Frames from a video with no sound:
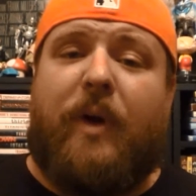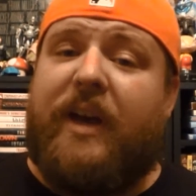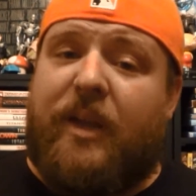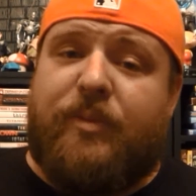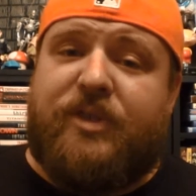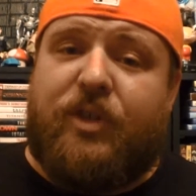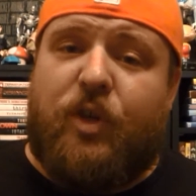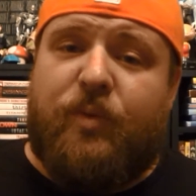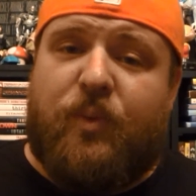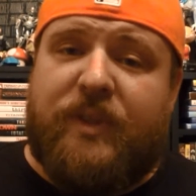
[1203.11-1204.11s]
My name's
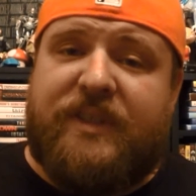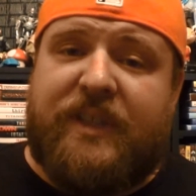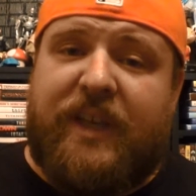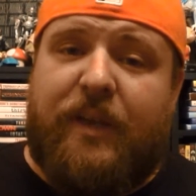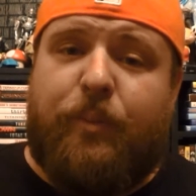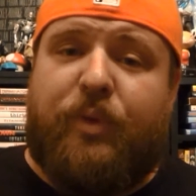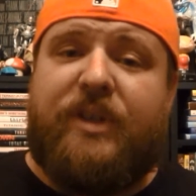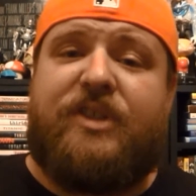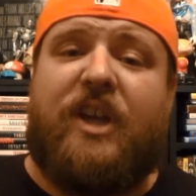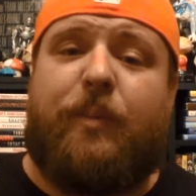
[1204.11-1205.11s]
Tubes once again.
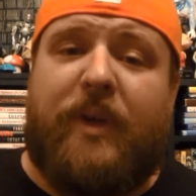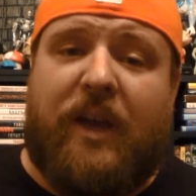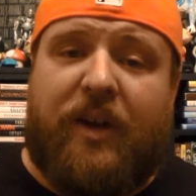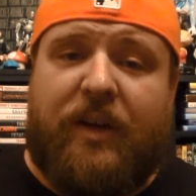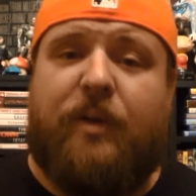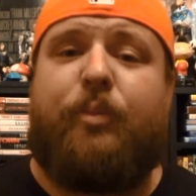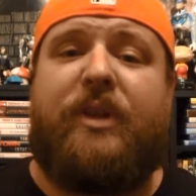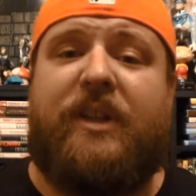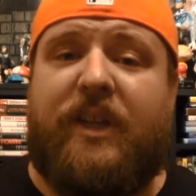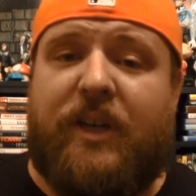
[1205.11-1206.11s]
Please check me out on
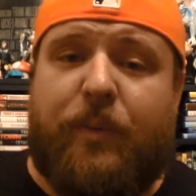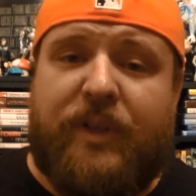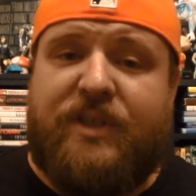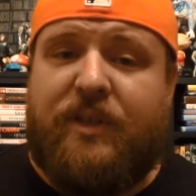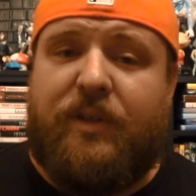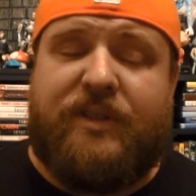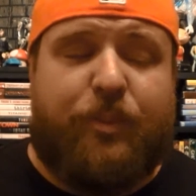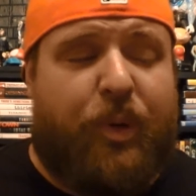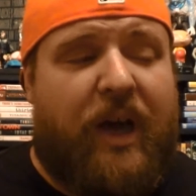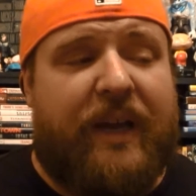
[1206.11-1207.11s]
Completely Unoriginal. It's
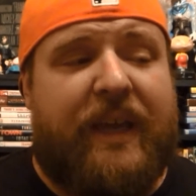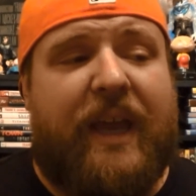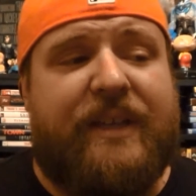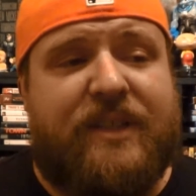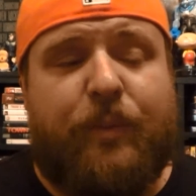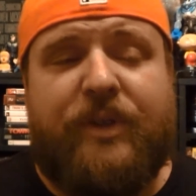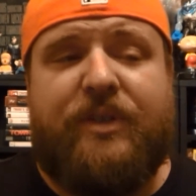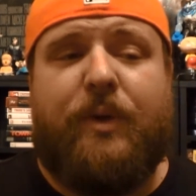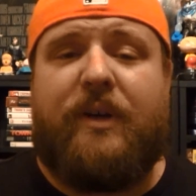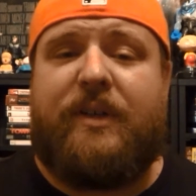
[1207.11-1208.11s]
a podcast that we
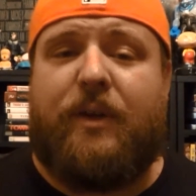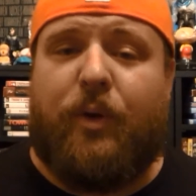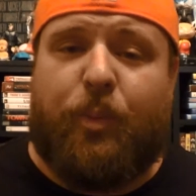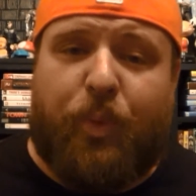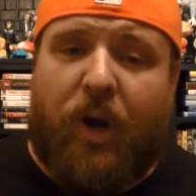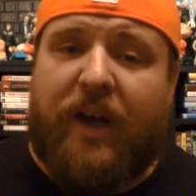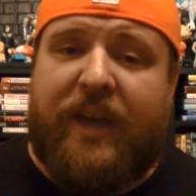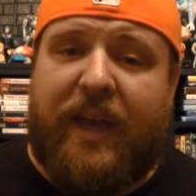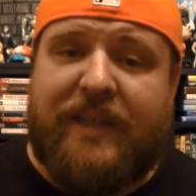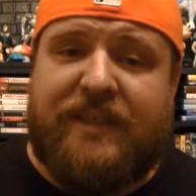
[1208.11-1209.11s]
do out of
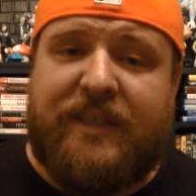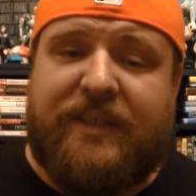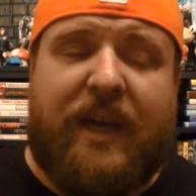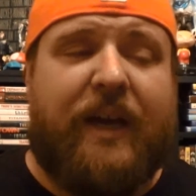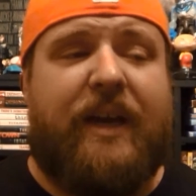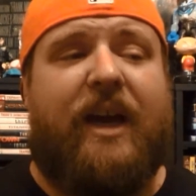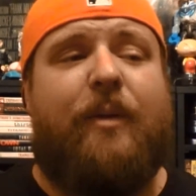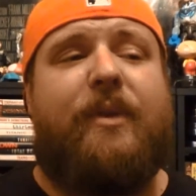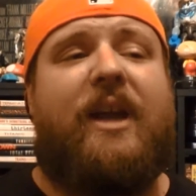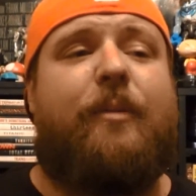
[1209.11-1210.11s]

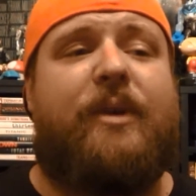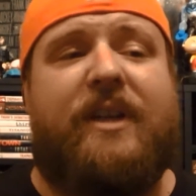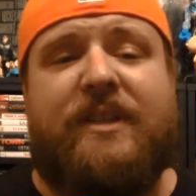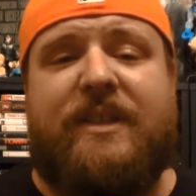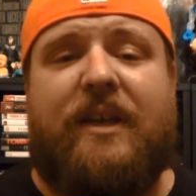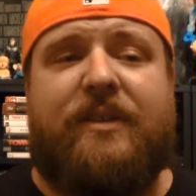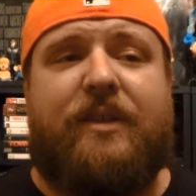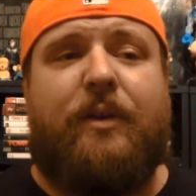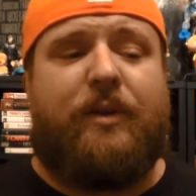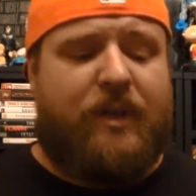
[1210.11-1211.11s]
DakotaBroadcasting.com in Aberdeen, South
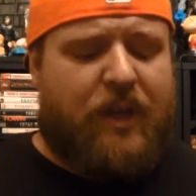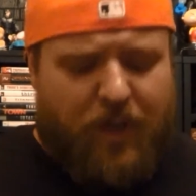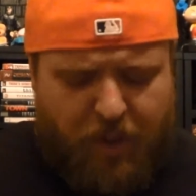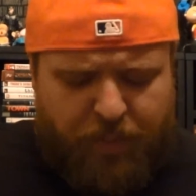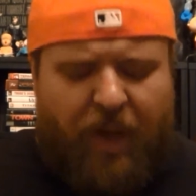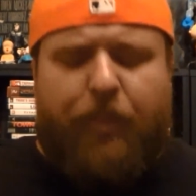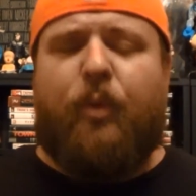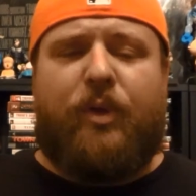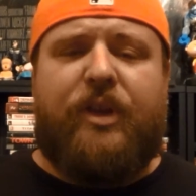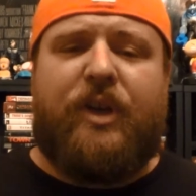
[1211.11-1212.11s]
Dakota couple
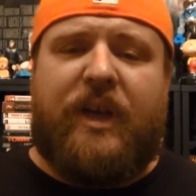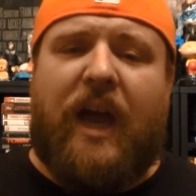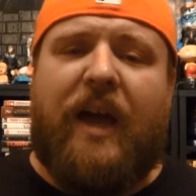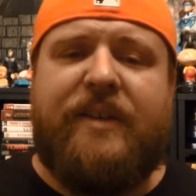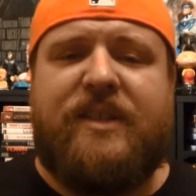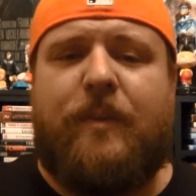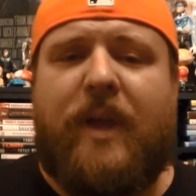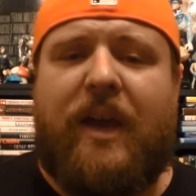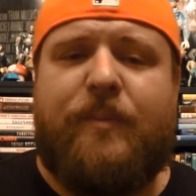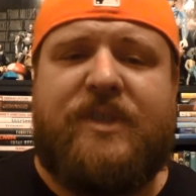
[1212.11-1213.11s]
really good guys
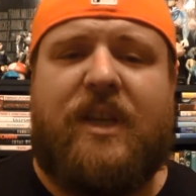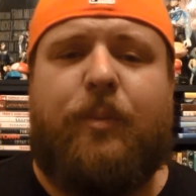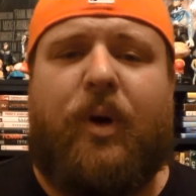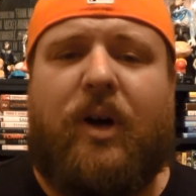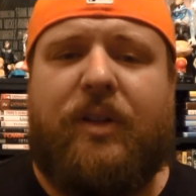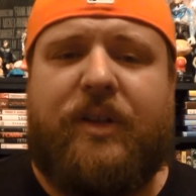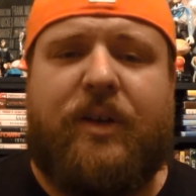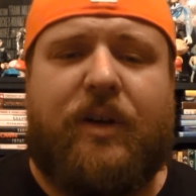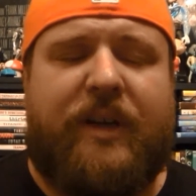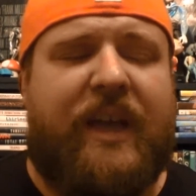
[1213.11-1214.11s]
named Adam St. Paul and
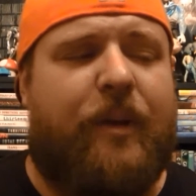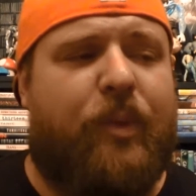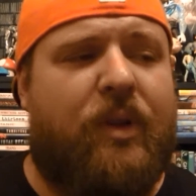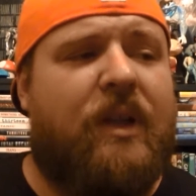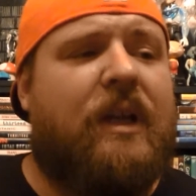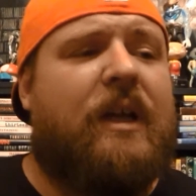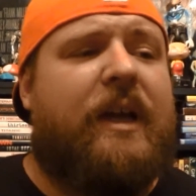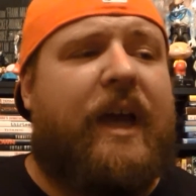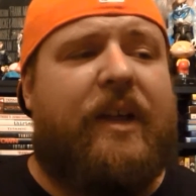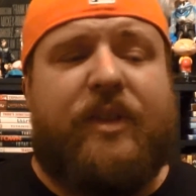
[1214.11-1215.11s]
Kurt Campbell,
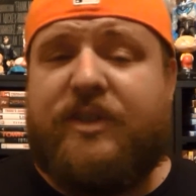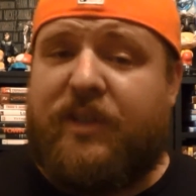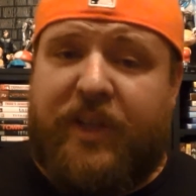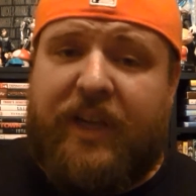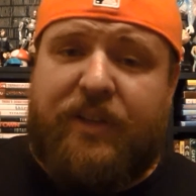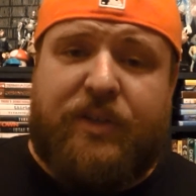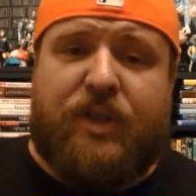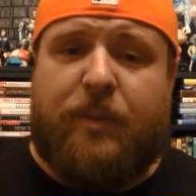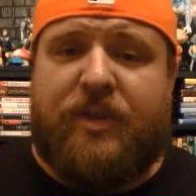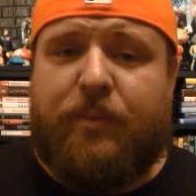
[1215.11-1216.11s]
and there's a link in the
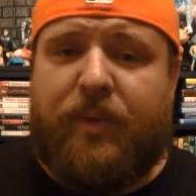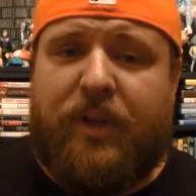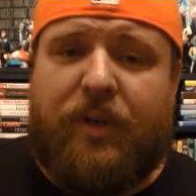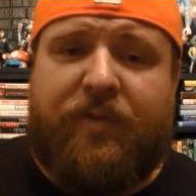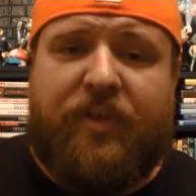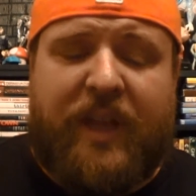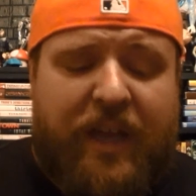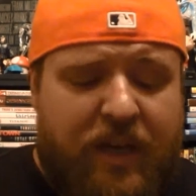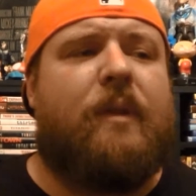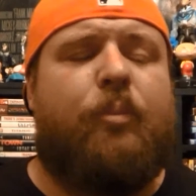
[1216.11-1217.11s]
description below for
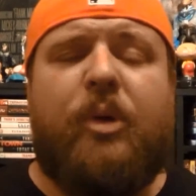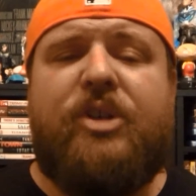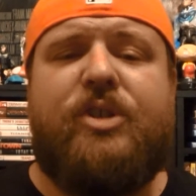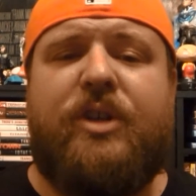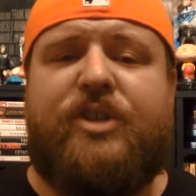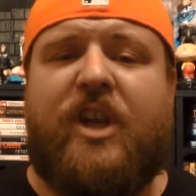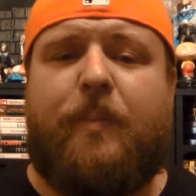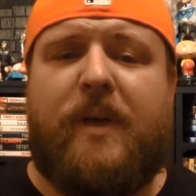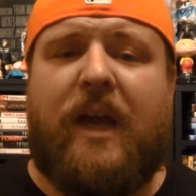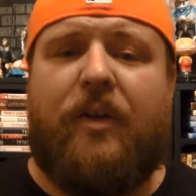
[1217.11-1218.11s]
that. Be sure to
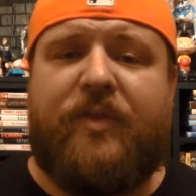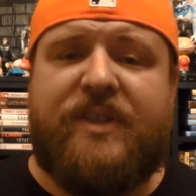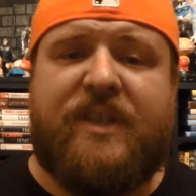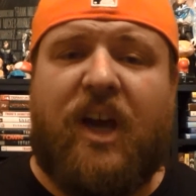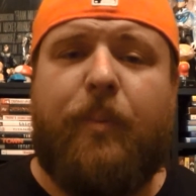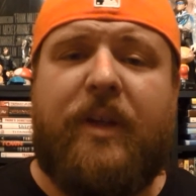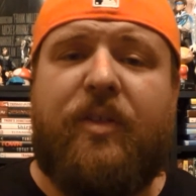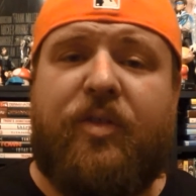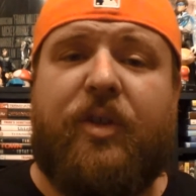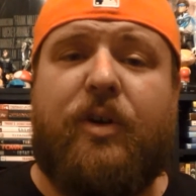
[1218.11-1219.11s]
check me out this
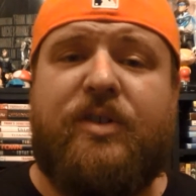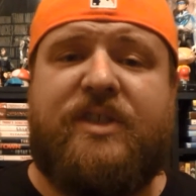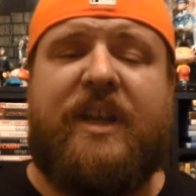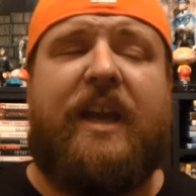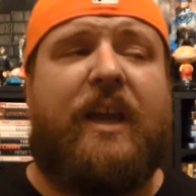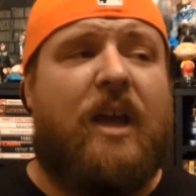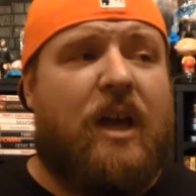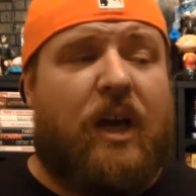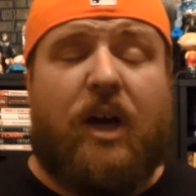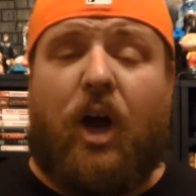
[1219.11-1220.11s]
coming Thursday,
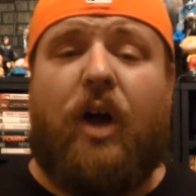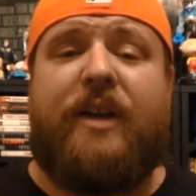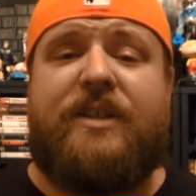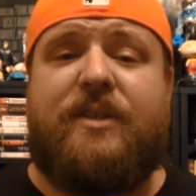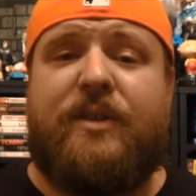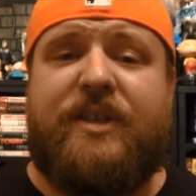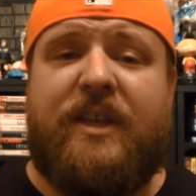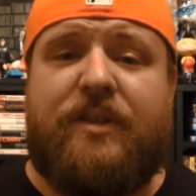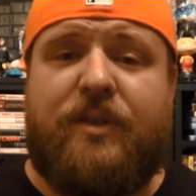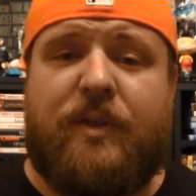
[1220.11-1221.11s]
uh, August
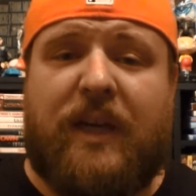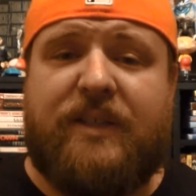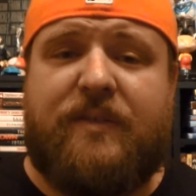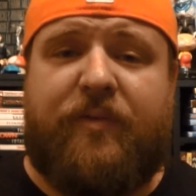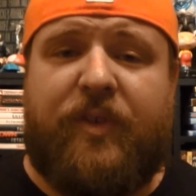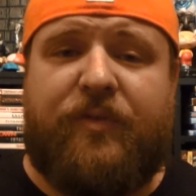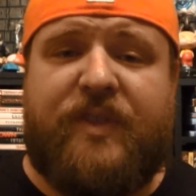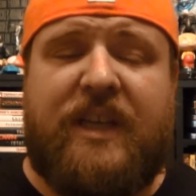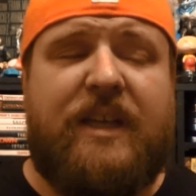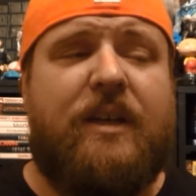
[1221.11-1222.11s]
13th,
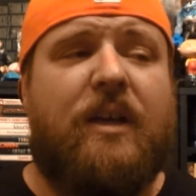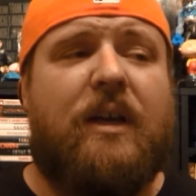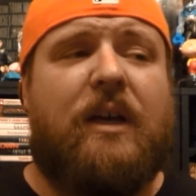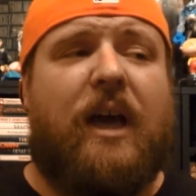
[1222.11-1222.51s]
2015.